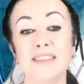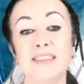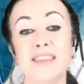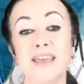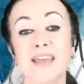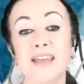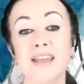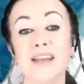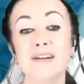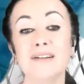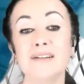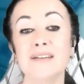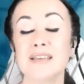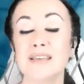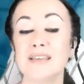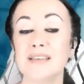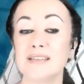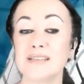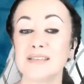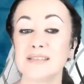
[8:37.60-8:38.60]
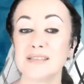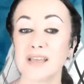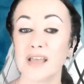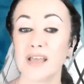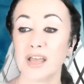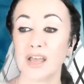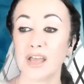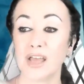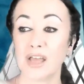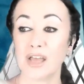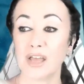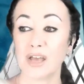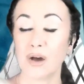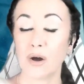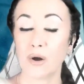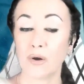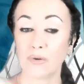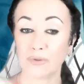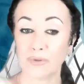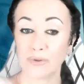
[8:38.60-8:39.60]
There is
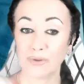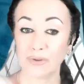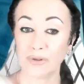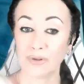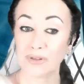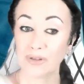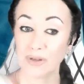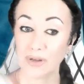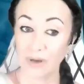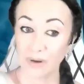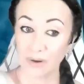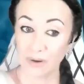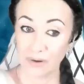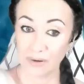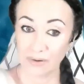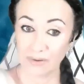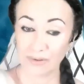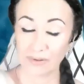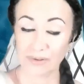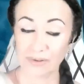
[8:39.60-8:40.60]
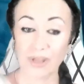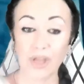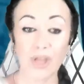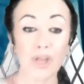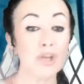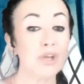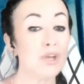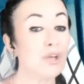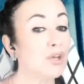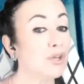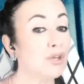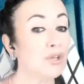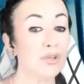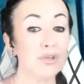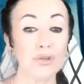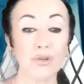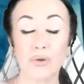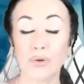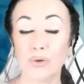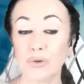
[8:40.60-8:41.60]
on Earth
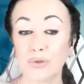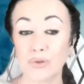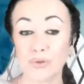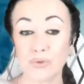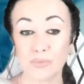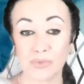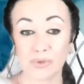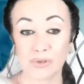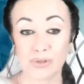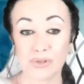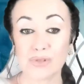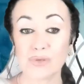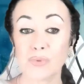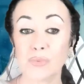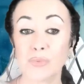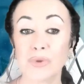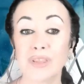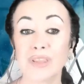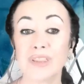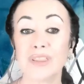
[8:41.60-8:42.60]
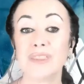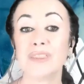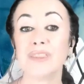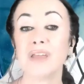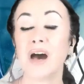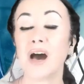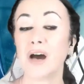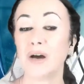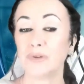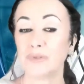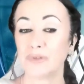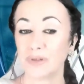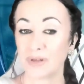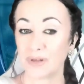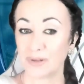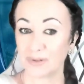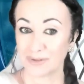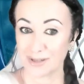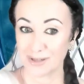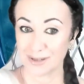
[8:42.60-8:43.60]
no humans without the
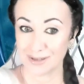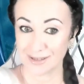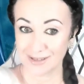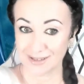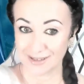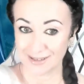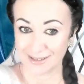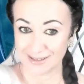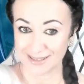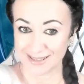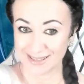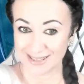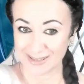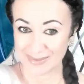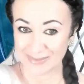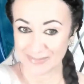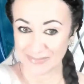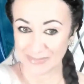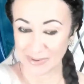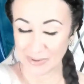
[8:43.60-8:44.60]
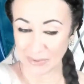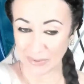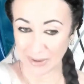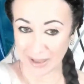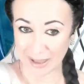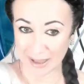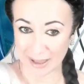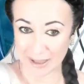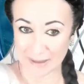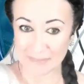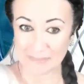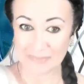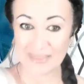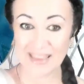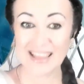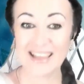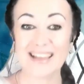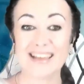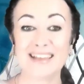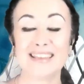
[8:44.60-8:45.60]
consciousness. Okay,
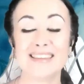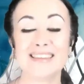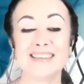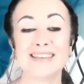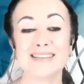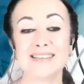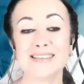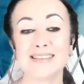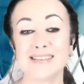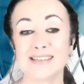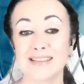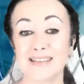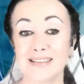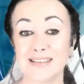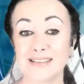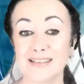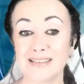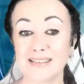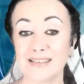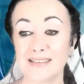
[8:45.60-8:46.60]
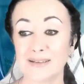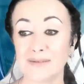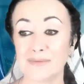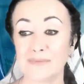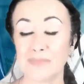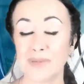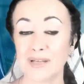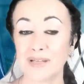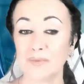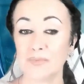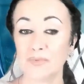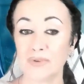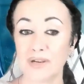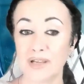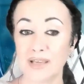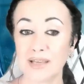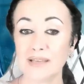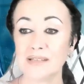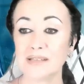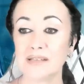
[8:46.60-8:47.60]
this is a
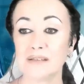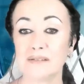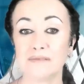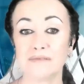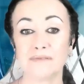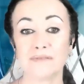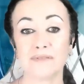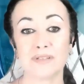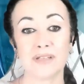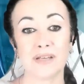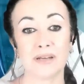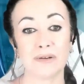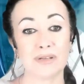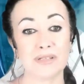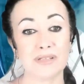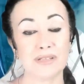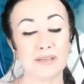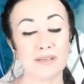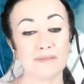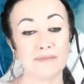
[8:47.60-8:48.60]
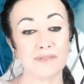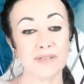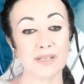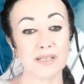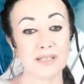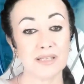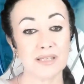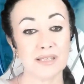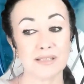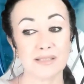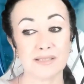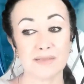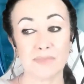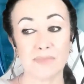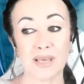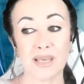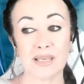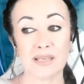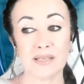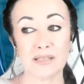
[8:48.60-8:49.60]
manipulative narrative that is
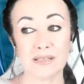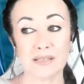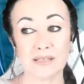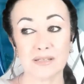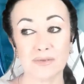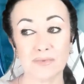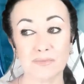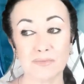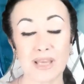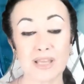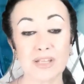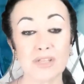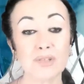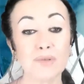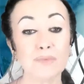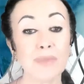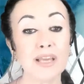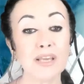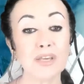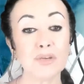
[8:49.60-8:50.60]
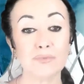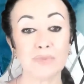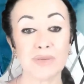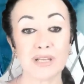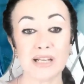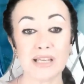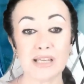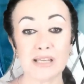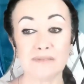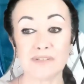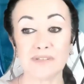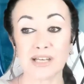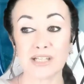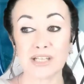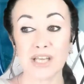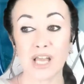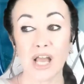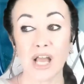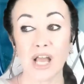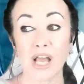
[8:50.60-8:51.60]
made to make you believe that
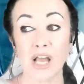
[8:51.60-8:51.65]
